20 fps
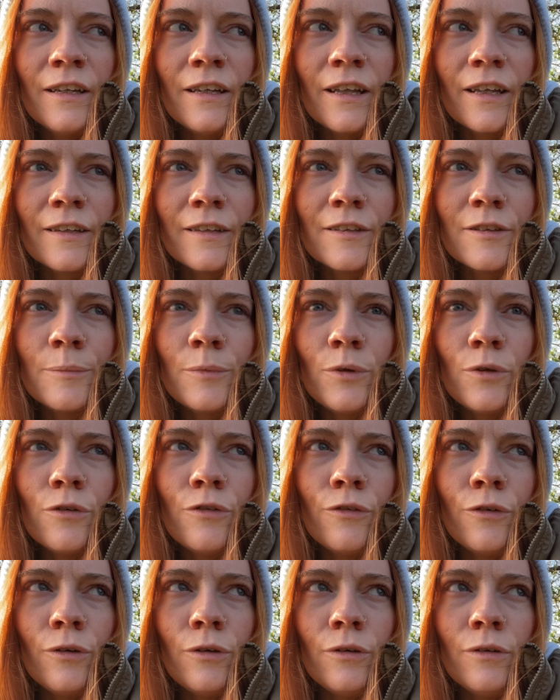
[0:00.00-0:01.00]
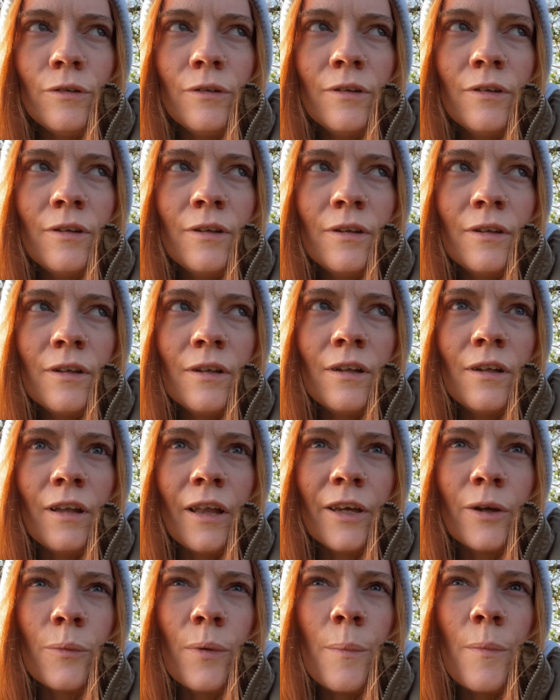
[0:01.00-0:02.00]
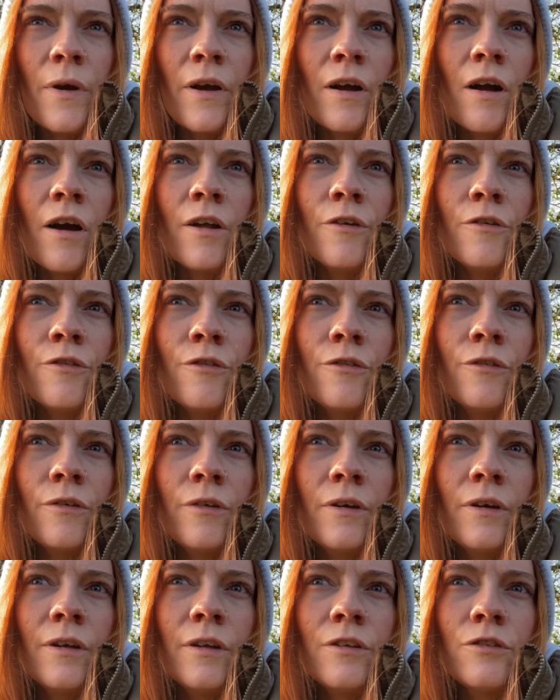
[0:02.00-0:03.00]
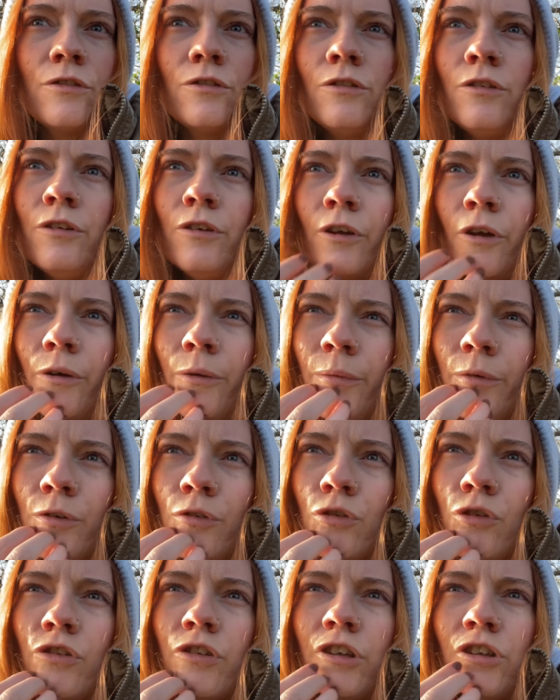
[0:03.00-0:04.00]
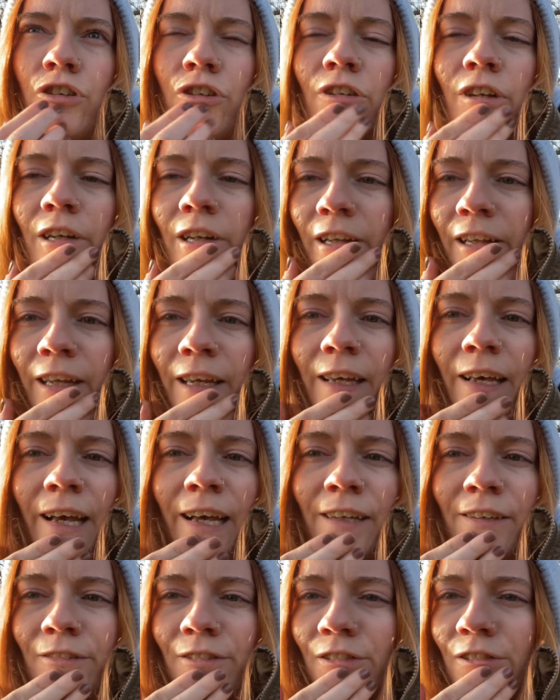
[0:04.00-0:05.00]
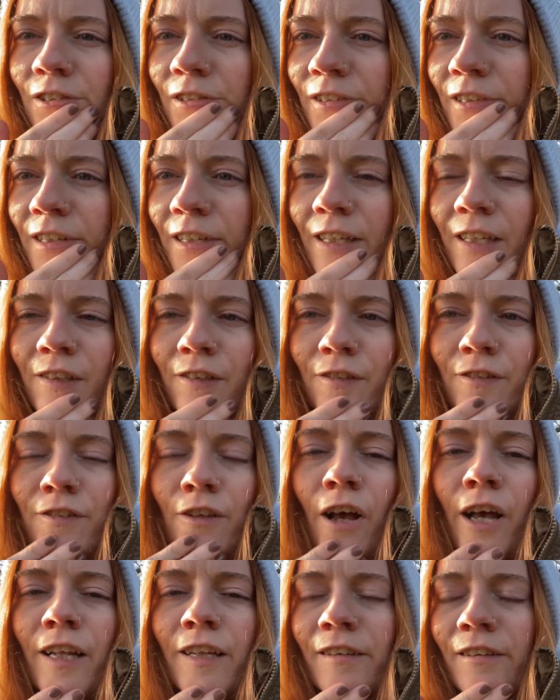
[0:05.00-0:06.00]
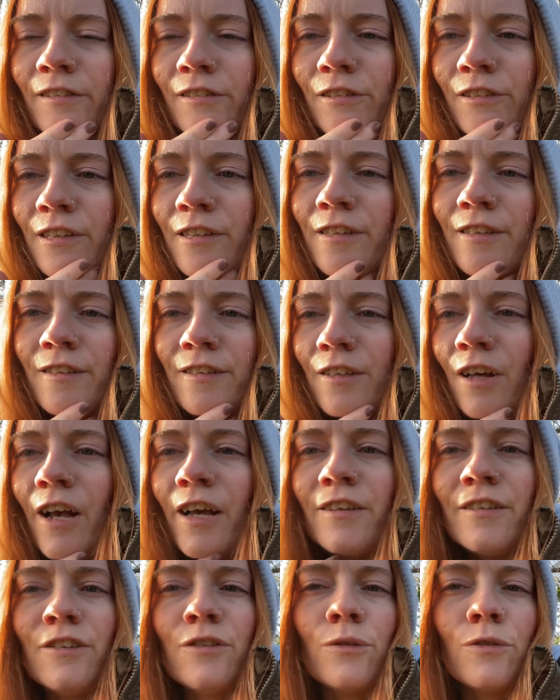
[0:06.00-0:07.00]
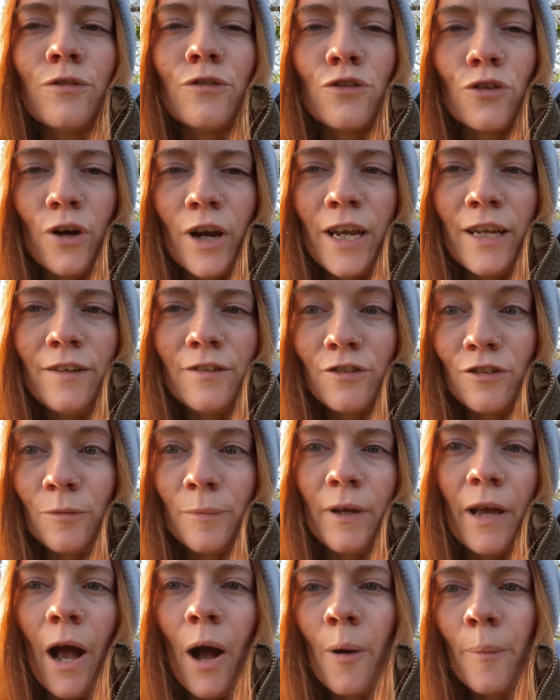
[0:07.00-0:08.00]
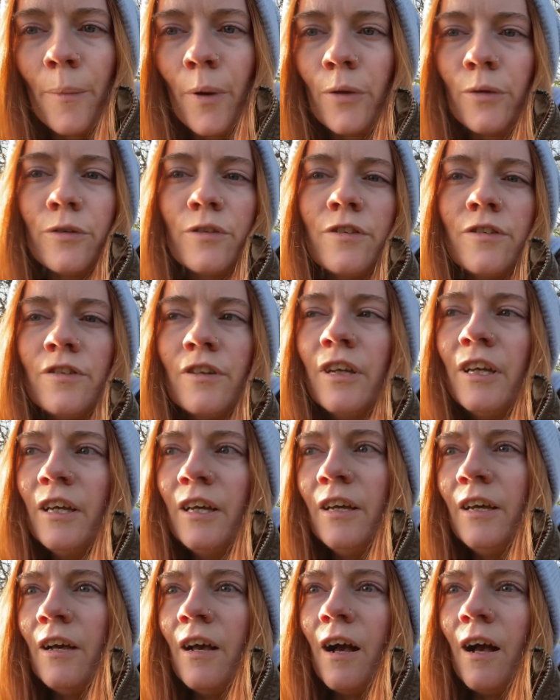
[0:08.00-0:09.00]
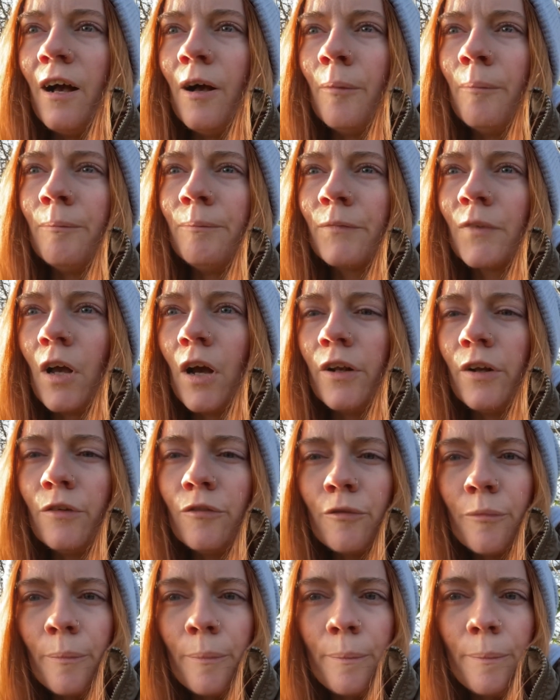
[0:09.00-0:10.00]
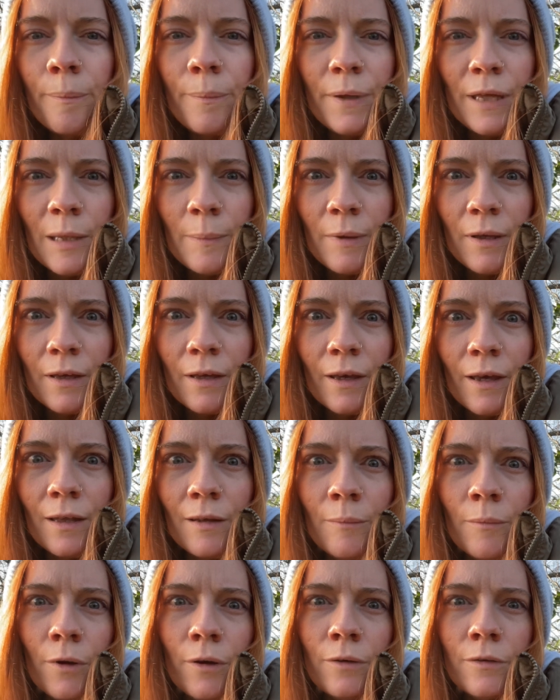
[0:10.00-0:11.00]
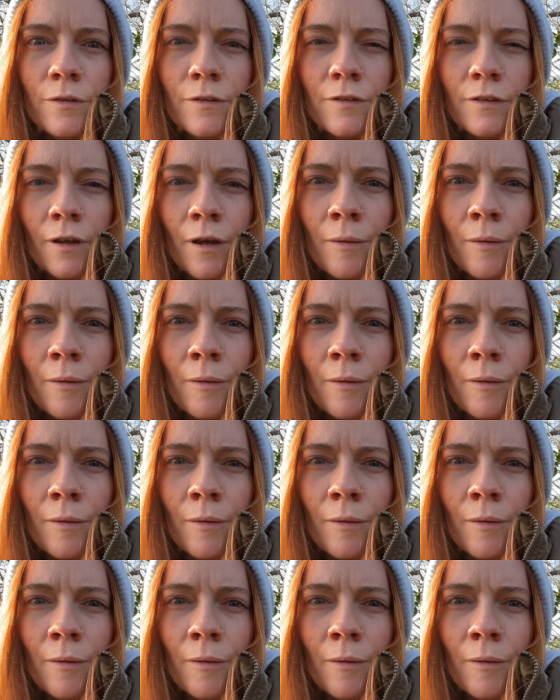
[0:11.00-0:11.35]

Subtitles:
this beautiful, like when we're kind of traditionally and in society sort of trained to be at our most kind of beaming and most